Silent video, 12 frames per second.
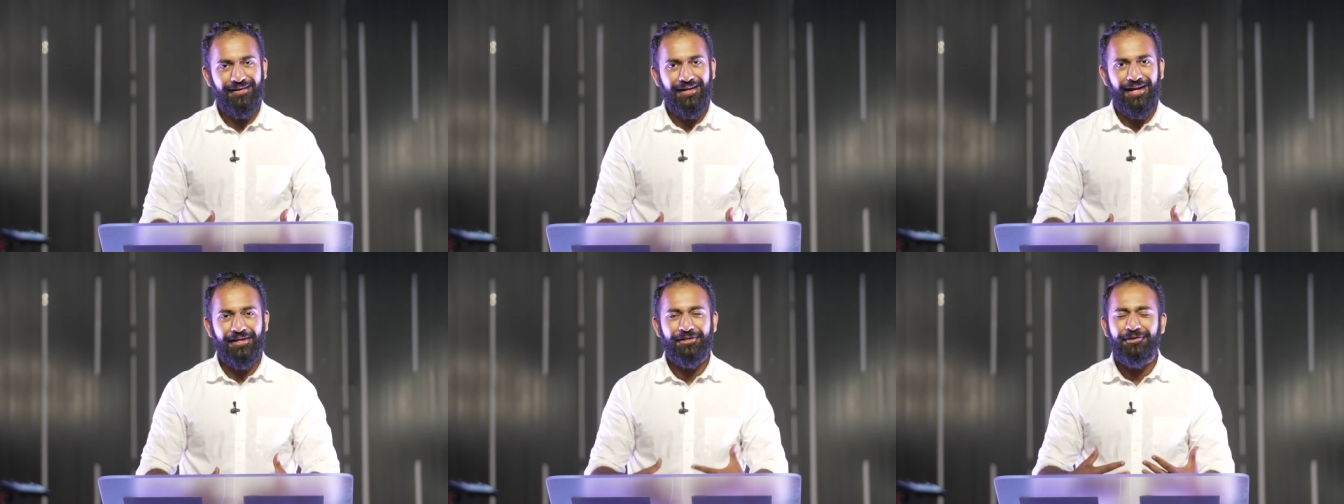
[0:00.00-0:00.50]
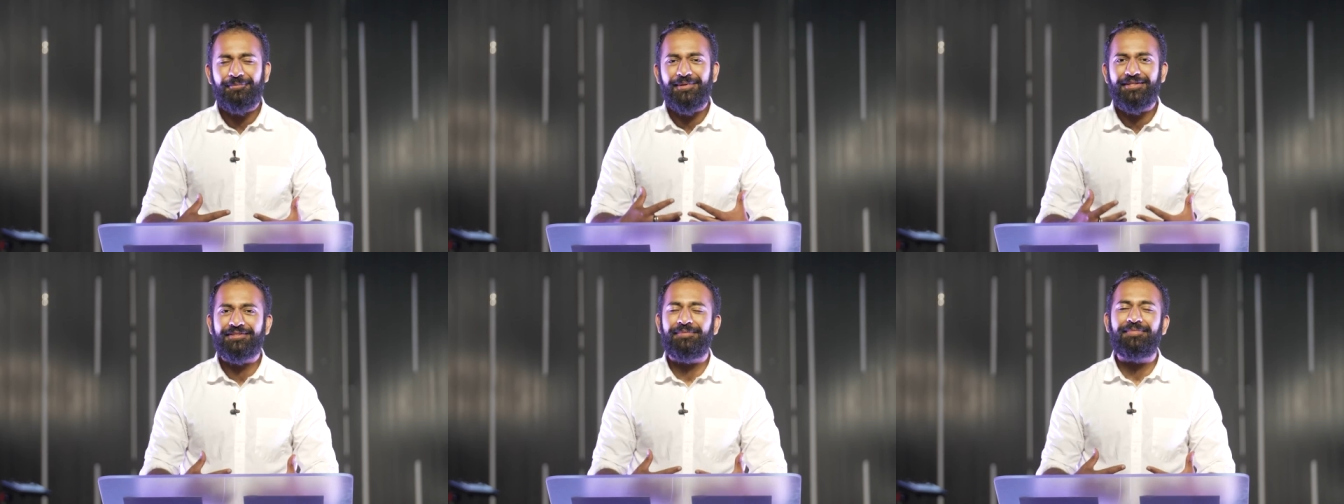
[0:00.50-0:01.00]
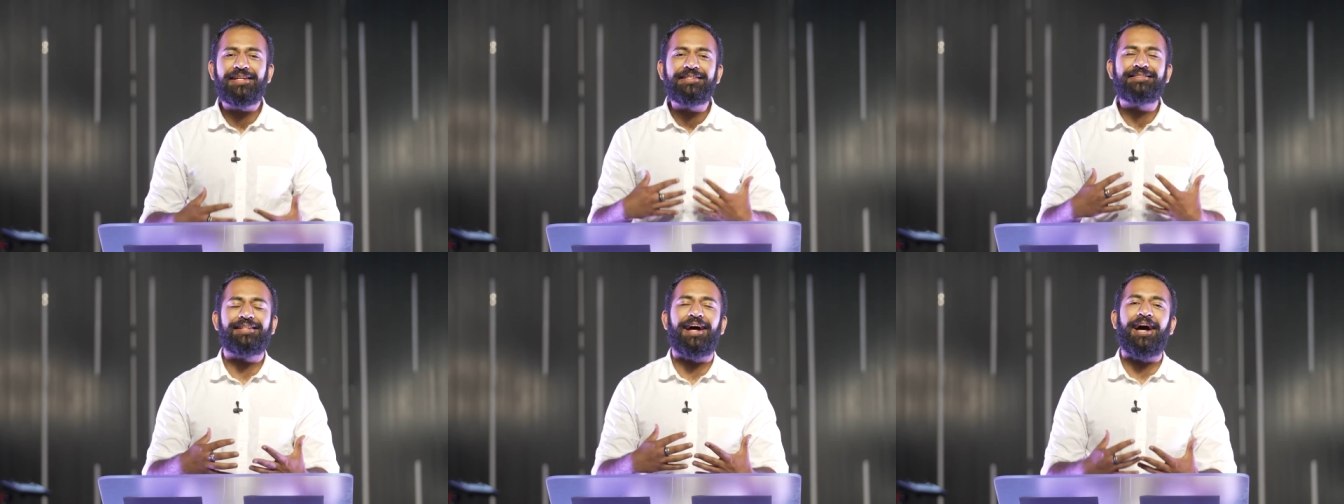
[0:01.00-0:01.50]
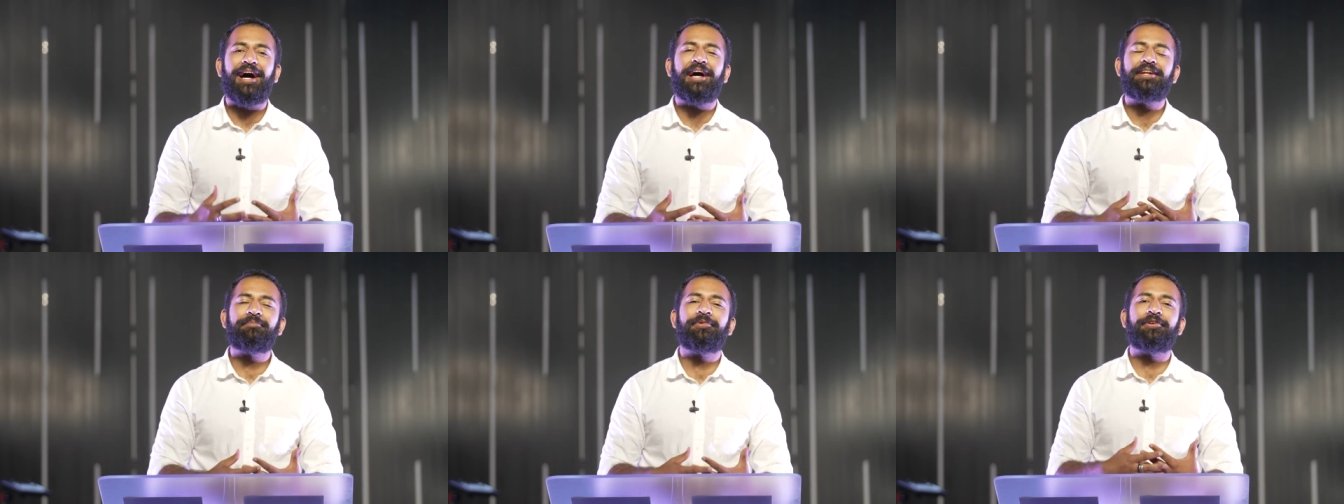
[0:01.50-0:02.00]
And humanism is an
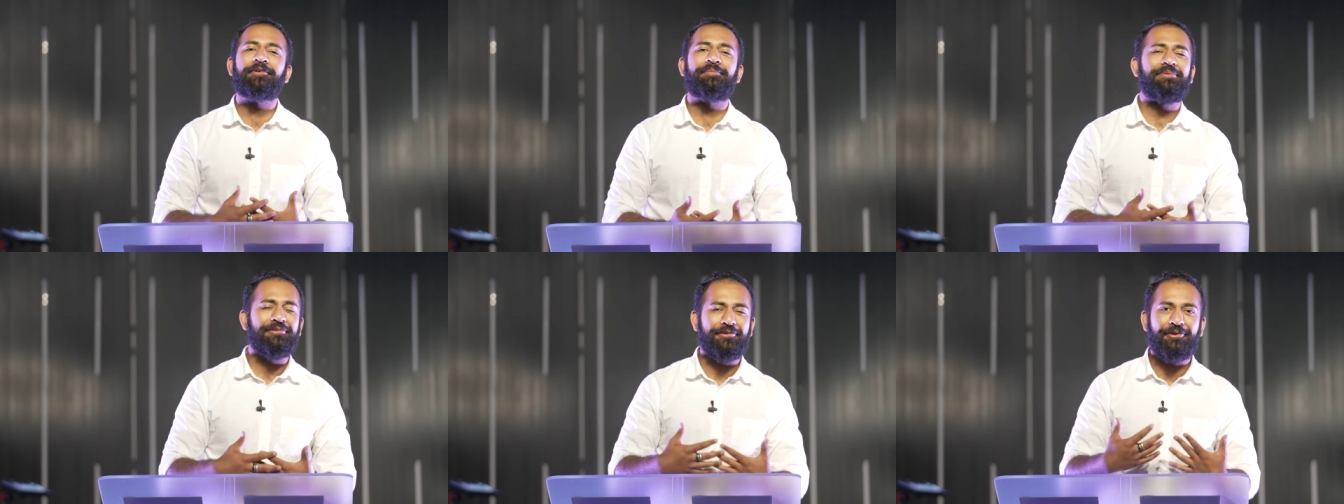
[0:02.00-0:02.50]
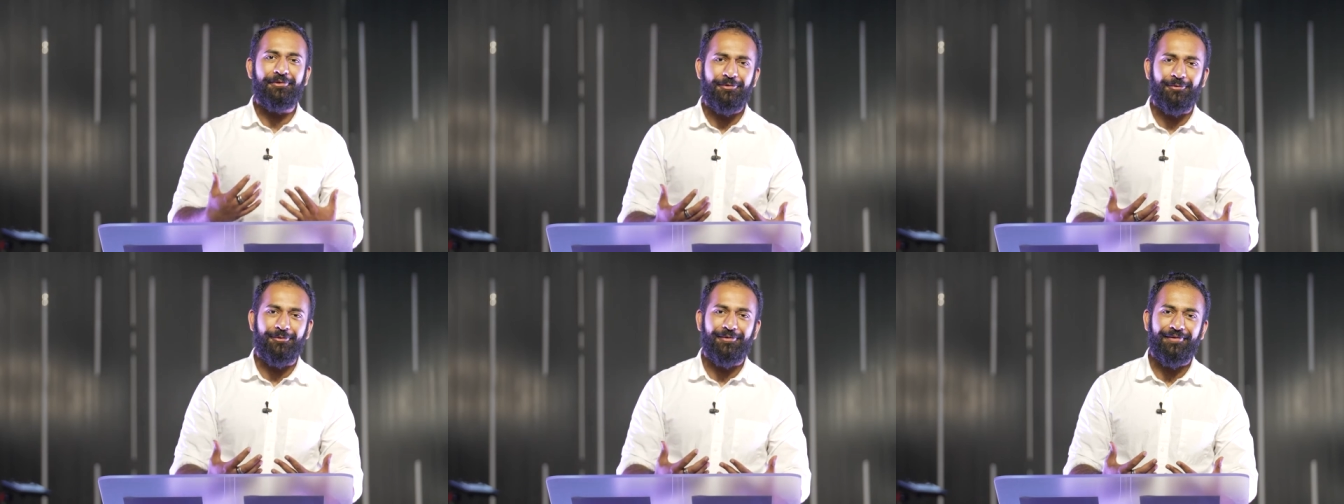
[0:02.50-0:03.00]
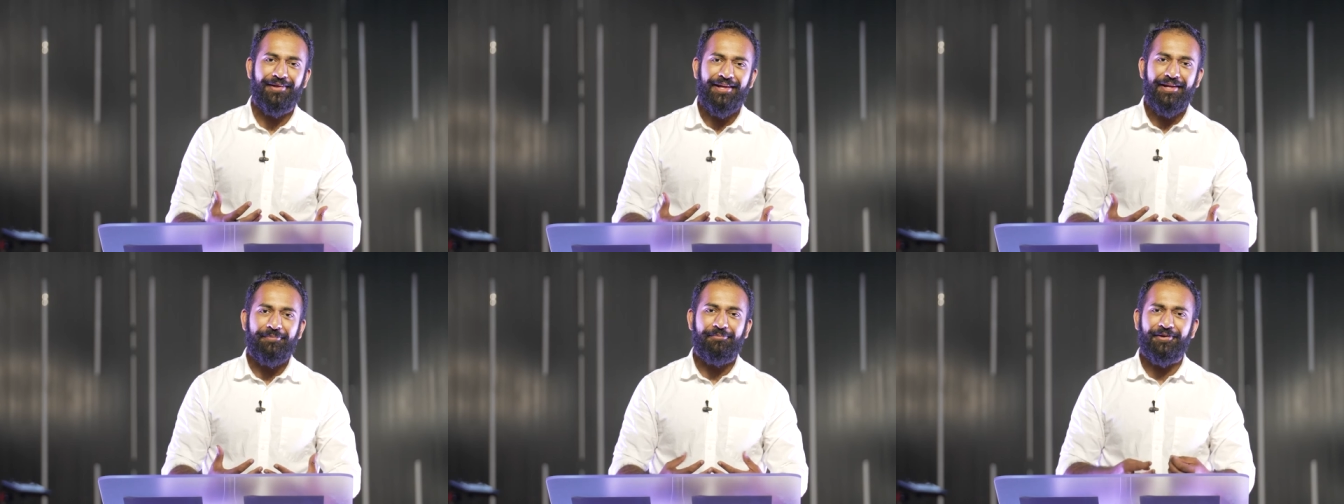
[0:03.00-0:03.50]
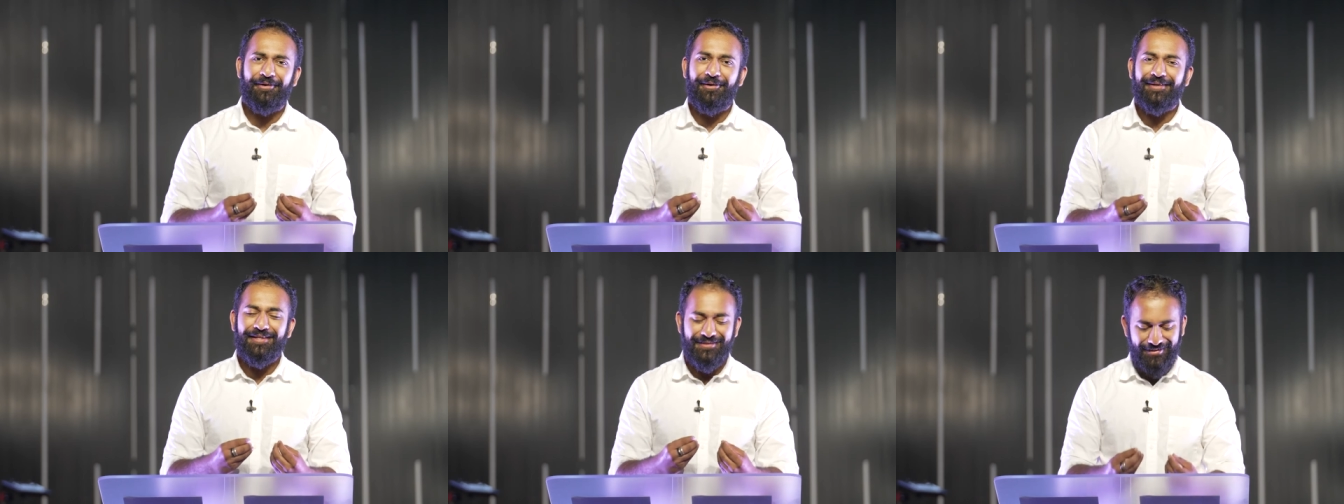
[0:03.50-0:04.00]
admirable goal, but
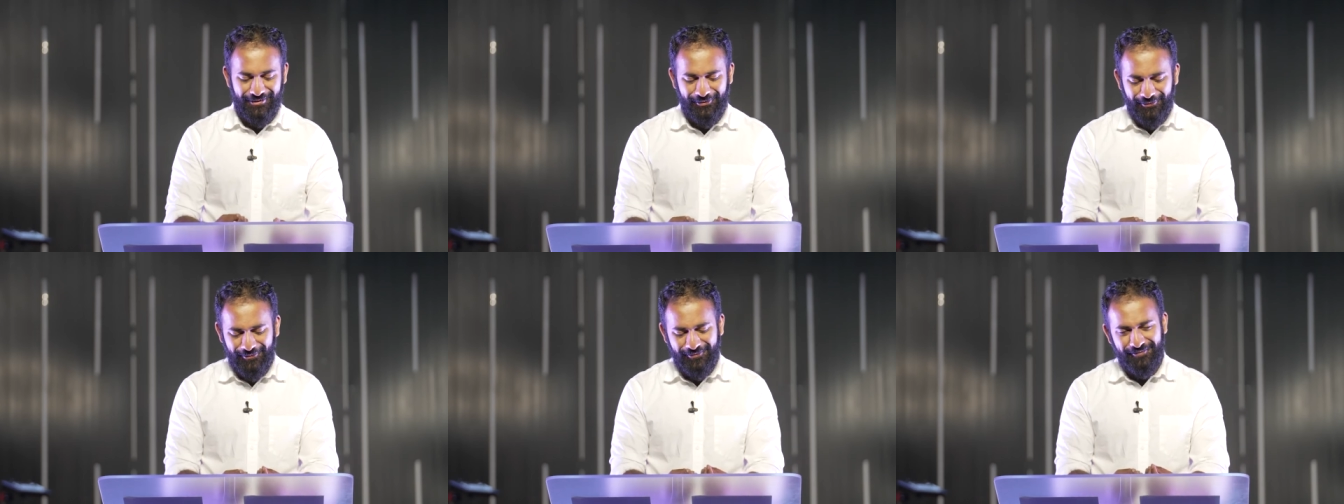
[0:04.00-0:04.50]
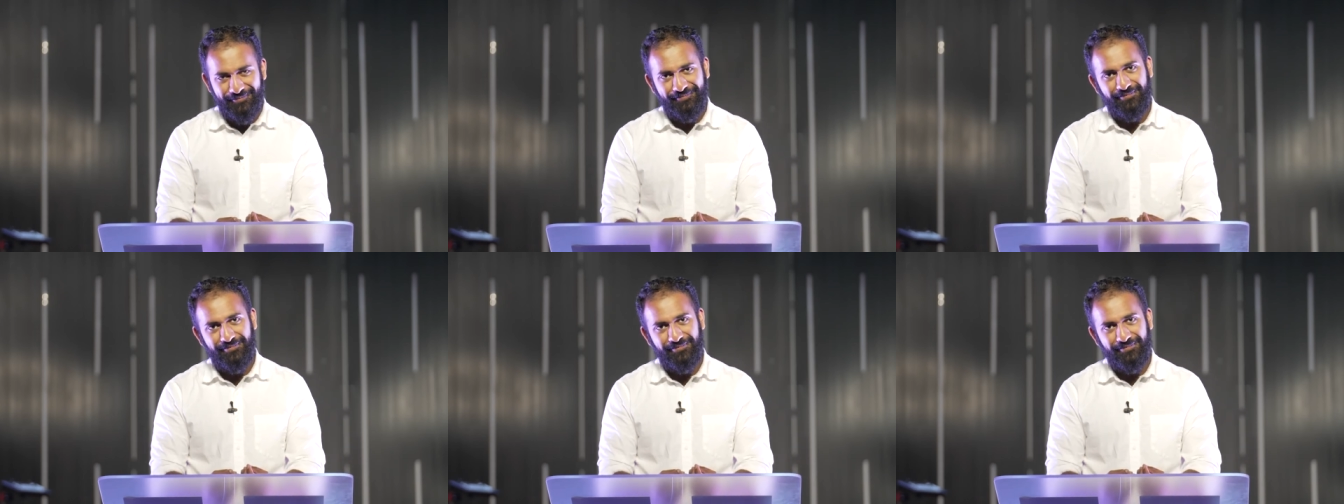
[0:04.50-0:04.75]
on its own,